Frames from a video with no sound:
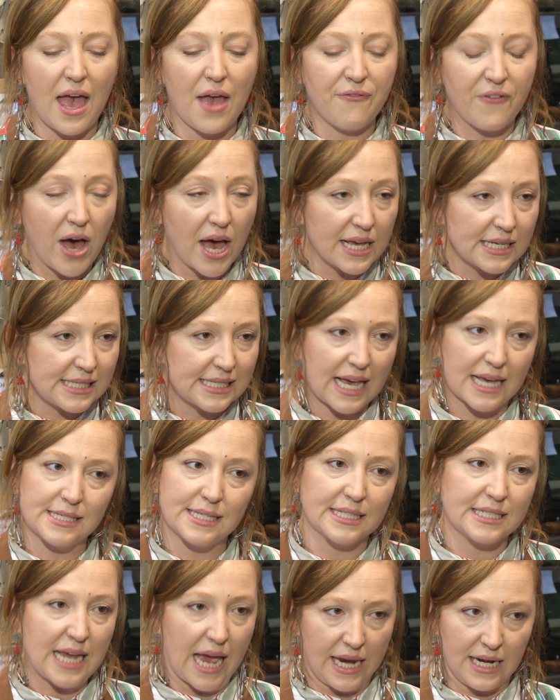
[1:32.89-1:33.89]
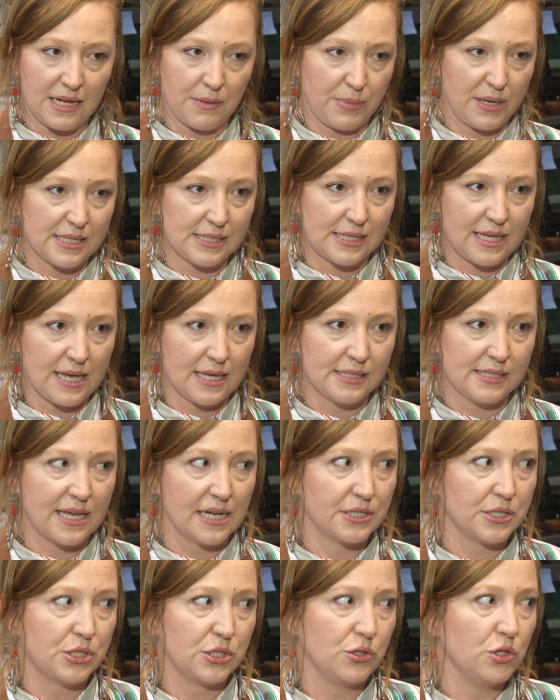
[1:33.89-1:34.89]
if us as a tiny business
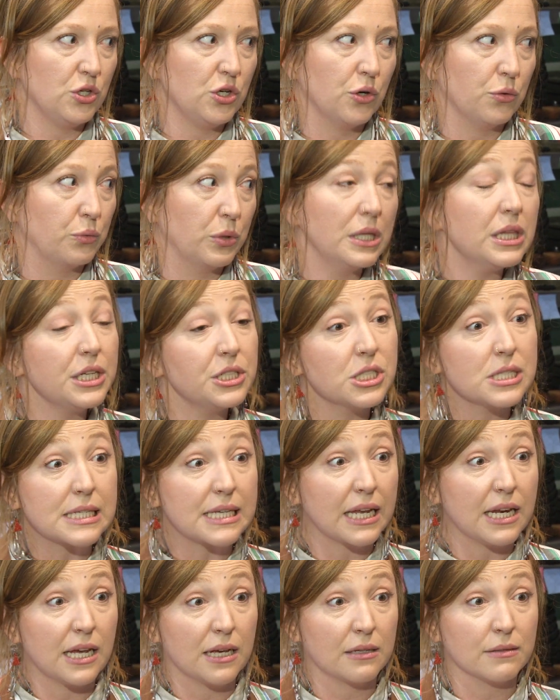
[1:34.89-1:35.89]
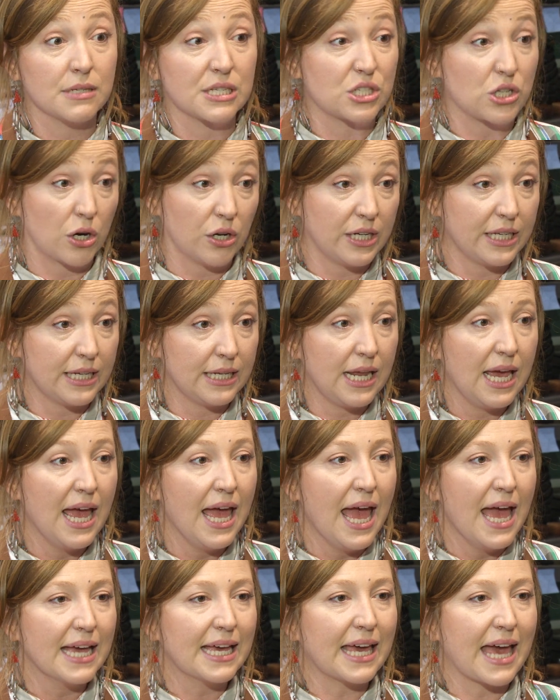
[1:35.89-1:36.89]
that's you know really just getting started
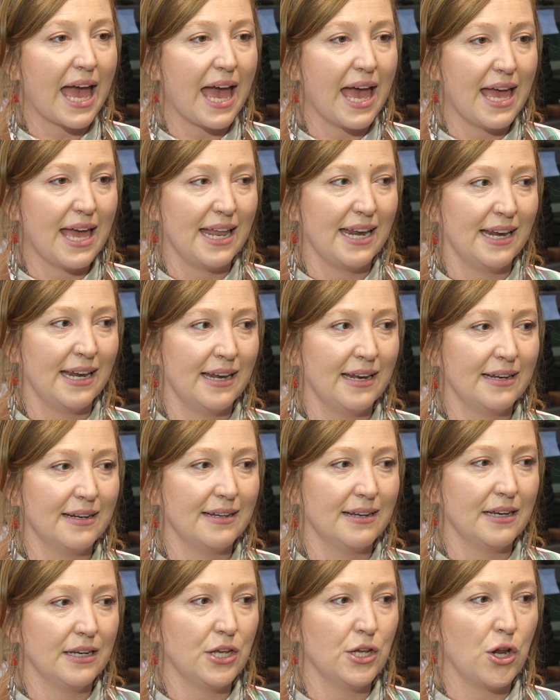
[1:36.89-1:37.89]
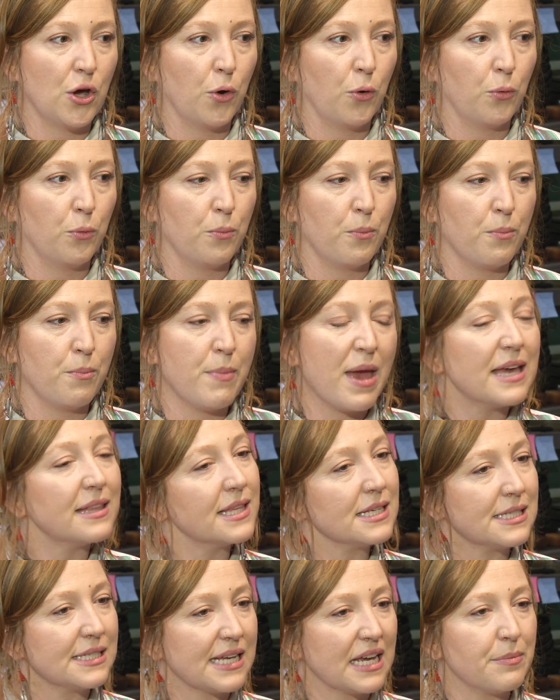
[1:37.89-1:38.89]
can you know make
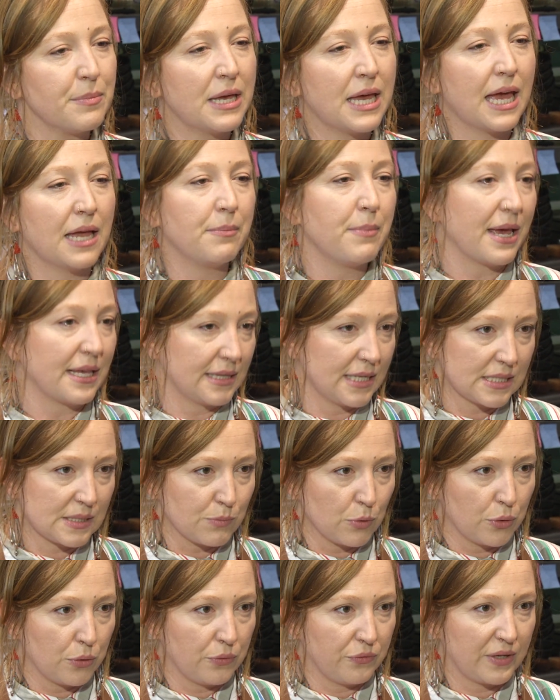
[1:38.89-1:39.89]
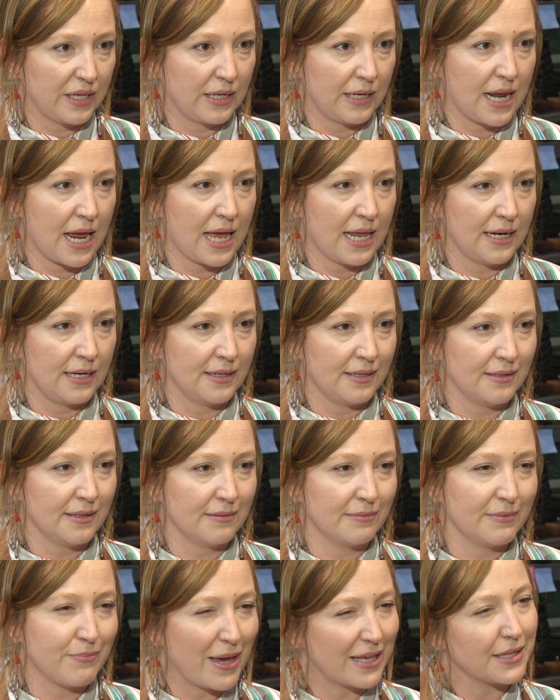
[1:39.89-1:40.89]
this statement and make this move and, and
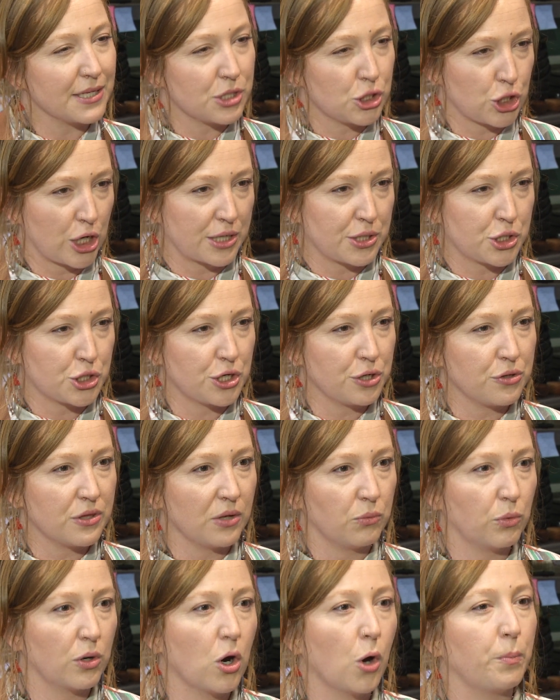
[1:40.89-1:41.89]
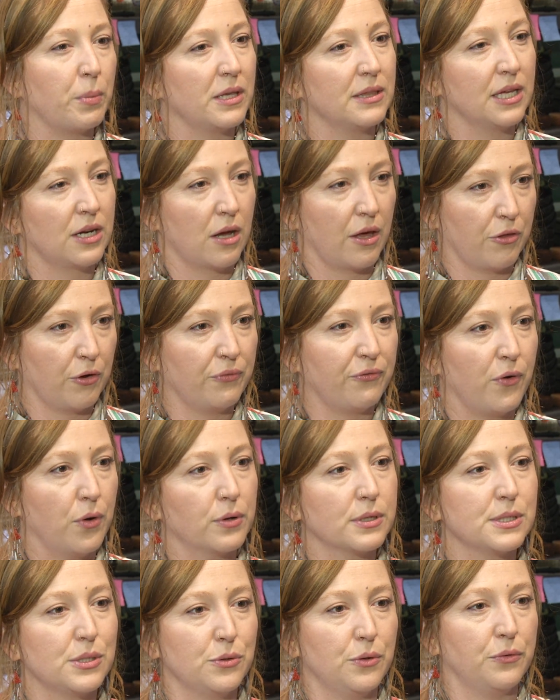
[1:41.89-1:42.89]
make this gesture then we're hoping that other
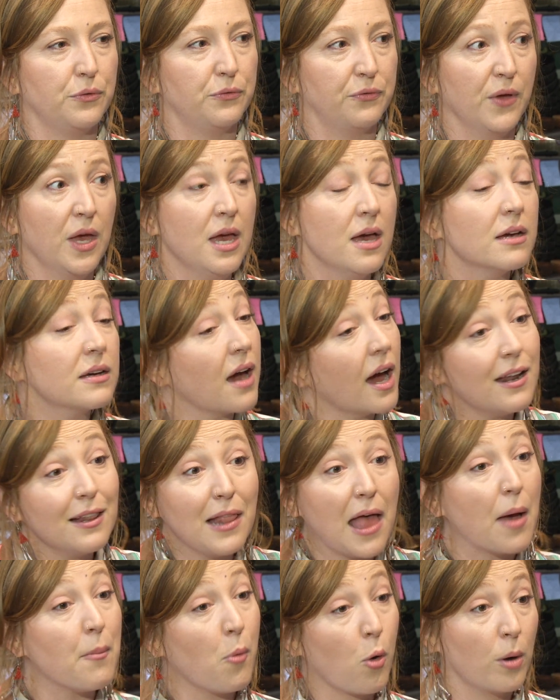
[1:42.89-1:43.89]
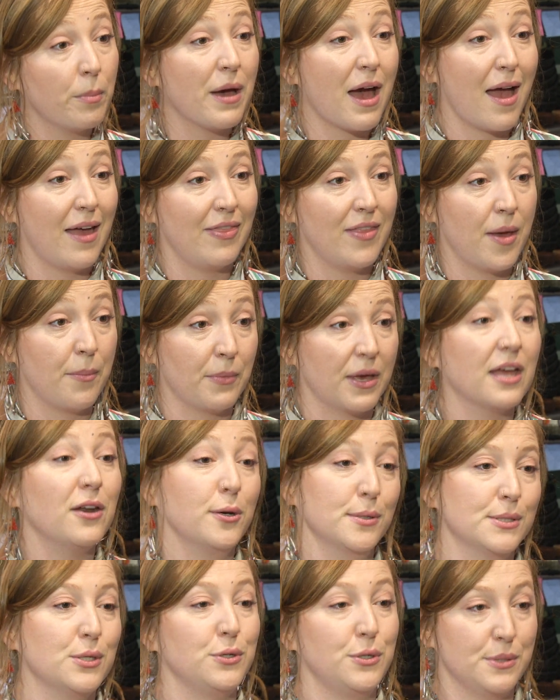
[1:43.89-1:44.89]
folks who've got a lot more behind them can
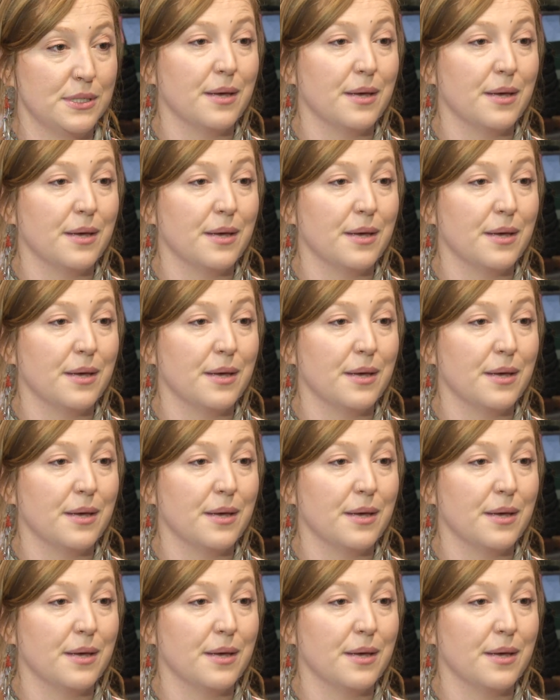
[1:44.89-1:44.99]
also do